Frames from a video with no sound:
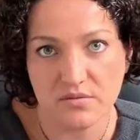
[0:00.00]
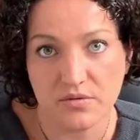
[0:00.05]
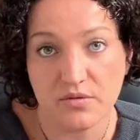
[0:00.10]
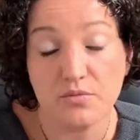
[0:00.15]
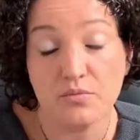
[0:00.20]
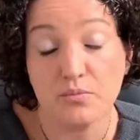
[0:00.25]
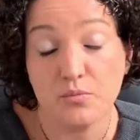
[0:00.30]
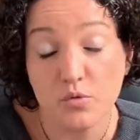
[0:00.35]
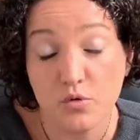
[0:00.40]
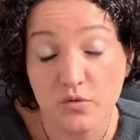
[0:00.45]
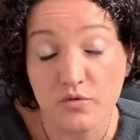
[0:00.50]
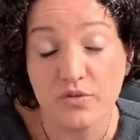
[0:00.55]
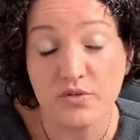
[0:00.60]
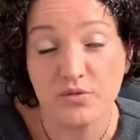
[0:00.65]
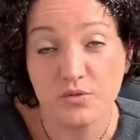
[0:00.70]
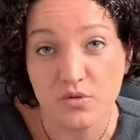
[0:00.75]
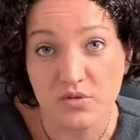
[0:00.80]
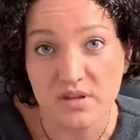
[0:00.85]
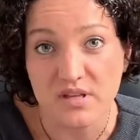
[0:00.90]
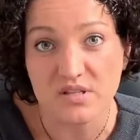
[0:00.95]
move
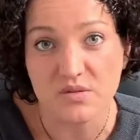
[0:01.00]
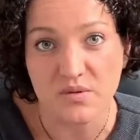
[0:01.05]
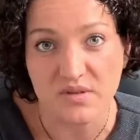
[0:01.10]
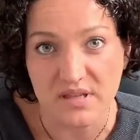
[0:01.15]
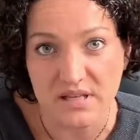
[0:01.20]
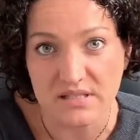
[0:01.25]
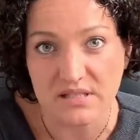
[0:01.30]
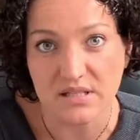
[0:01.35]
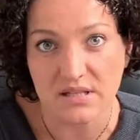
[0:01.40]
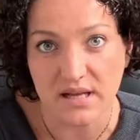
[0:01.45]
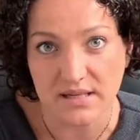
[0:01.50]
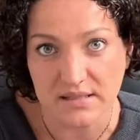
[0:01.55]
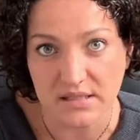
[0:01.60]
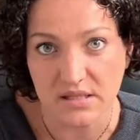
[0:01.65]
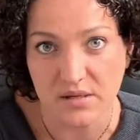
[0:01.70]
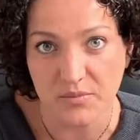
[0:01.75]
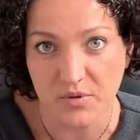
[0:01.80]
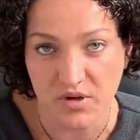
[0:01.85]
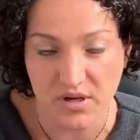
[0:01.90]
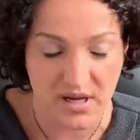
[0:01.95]
through this with intellect and
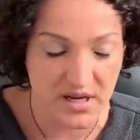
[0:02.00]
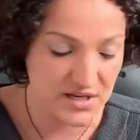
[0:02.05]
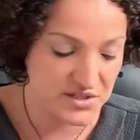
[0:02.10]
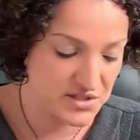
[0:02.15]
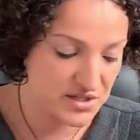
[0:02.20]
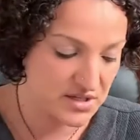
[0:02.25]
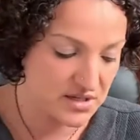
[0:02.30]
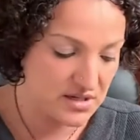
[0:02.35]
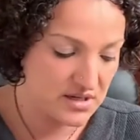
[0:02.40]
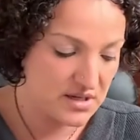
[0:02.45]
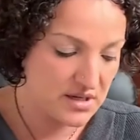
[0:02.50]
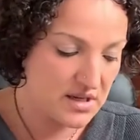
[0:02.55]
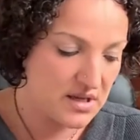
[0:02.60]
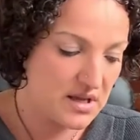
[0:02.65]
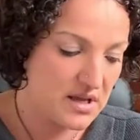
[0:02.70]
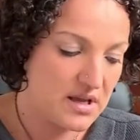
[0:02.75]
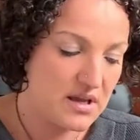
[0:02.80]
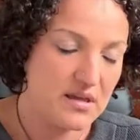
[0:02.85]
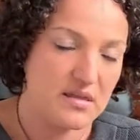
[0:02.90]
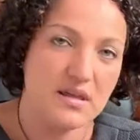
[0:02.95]
communication,
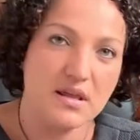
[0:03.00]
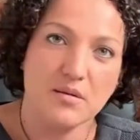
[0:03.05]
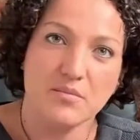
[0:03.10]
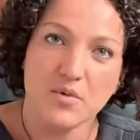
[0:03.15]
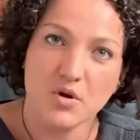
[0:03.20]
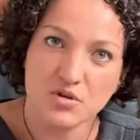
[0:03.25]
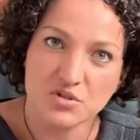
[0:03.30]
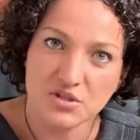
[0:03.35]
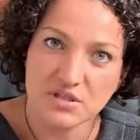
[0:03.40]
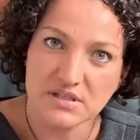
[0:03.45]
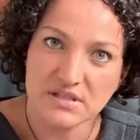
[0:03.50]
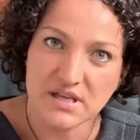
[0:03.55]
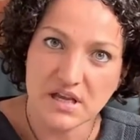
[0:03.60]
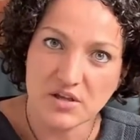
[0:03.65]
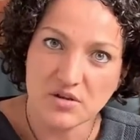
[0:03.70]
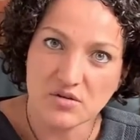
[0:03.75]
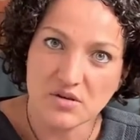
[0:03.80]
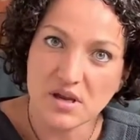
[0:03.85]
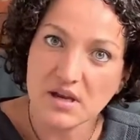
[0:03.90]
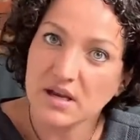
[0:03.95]
the emotions that
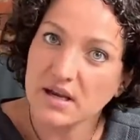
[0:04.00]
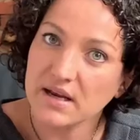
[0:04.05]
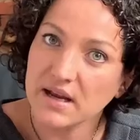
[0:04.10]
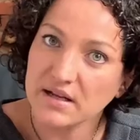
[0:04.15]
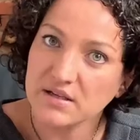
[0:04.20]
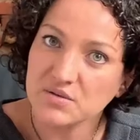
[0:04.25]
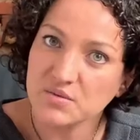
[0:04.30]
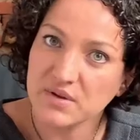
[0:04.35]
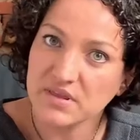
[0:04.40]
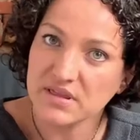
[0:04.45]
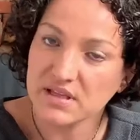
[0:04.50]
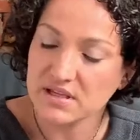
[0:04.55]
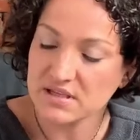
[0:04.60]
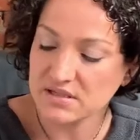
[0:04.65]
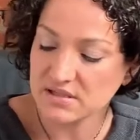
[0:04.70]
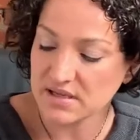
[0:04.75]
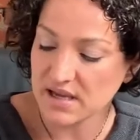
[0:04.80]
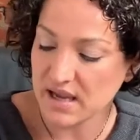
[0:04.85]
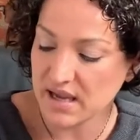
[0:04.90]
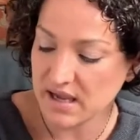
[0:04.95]
you can connect with
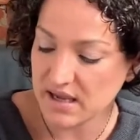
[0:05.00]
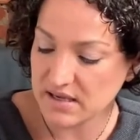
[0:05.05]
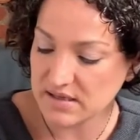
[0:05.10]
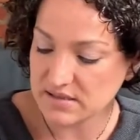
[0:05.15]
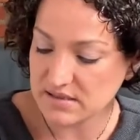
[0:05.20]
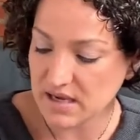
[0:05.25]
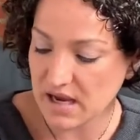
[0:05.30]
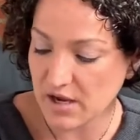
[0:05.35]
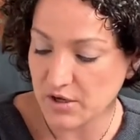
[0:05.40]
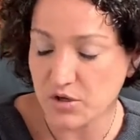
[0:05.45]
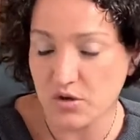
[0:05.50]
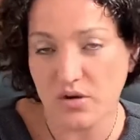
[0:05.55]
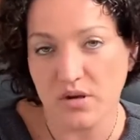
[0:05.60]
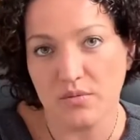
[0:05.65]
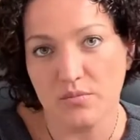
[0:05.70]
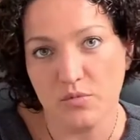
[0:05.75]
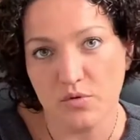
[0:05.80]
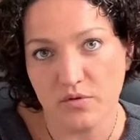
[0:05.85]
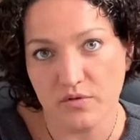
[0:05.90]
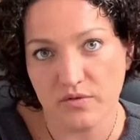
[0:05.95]
this, and how you
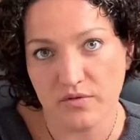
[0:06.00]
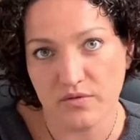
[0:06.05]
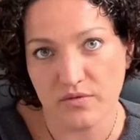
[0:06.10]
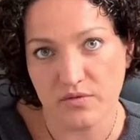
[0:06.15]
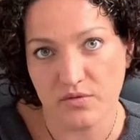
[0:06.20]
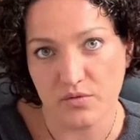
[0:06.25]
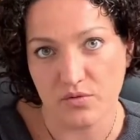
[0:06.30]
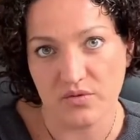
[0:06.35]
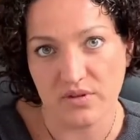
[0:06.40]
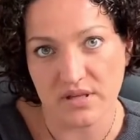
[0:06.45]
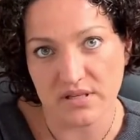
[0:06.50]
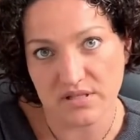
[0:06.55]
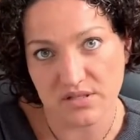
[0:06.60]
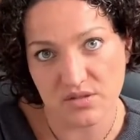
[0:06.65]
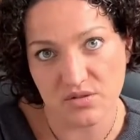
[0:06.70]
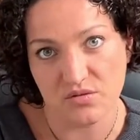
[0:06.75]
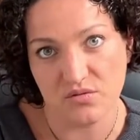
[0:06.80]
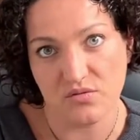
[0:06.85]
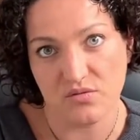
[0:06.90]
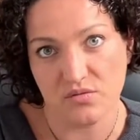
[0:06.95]
can move through this
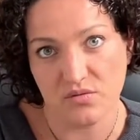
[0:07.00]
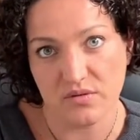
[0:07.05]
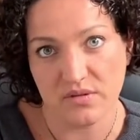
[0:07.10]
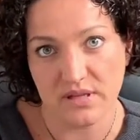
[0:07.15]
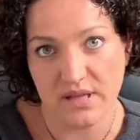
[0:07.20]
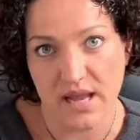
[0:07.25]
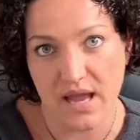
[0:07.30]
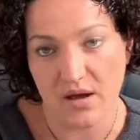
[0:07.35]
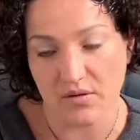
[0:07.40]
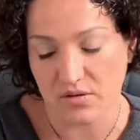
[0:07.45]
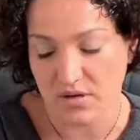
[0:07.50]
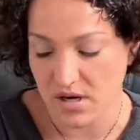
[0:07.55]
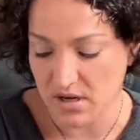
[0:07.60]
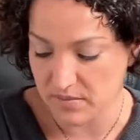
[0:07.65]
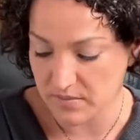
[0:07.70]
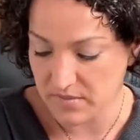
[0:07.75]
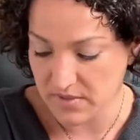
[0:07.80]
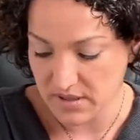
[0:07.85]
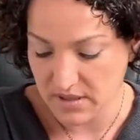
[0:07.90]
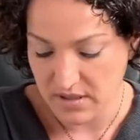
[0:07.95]
to the outcome.
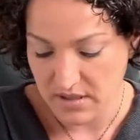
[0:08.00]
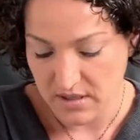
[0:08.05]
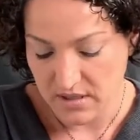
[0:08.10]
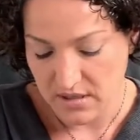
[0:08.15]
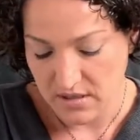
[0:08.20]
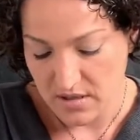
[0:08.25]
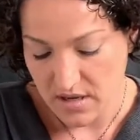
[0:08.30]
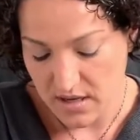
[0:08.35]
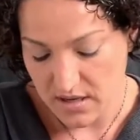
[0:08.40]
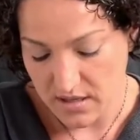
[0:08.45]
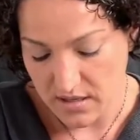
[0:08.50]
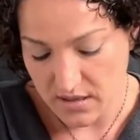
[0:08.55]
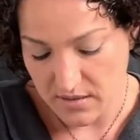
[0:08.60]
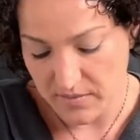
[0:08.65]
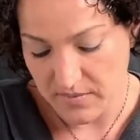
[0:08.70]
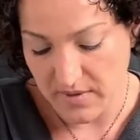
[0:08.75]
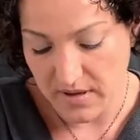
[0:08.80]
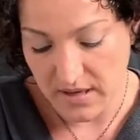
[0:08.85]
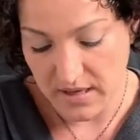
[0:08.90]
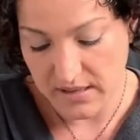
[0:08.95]

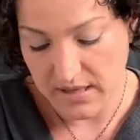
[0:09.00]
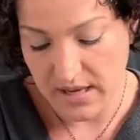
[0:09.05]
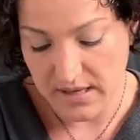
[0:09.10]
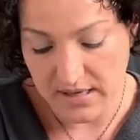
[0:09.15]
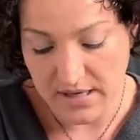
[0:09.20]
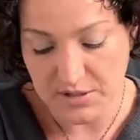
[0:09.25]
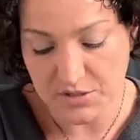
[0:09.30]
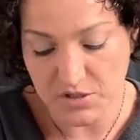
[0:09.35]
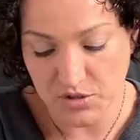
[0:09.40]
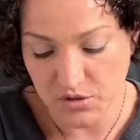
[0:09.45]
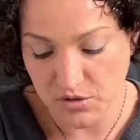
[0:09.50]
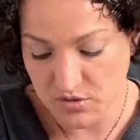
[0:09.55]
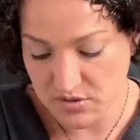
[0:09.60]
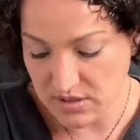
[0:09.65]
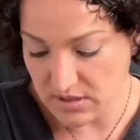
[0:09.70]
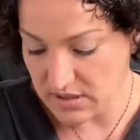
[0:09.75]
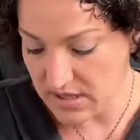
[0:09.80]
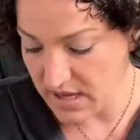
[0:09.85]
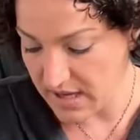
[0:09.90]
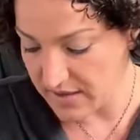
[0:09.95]
Again, I do use a
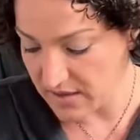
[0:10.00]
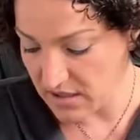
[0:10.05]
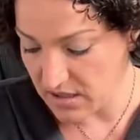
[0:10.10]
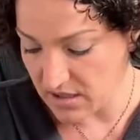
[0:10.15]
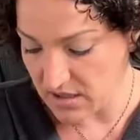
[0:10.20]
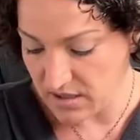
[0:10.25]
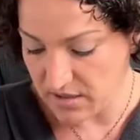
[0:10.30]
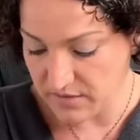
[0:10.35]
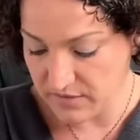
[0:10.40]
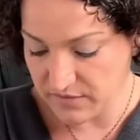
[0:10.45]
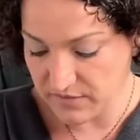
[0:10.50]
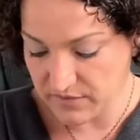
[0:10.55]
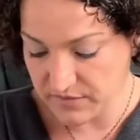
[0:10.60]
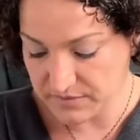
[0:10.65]
lot of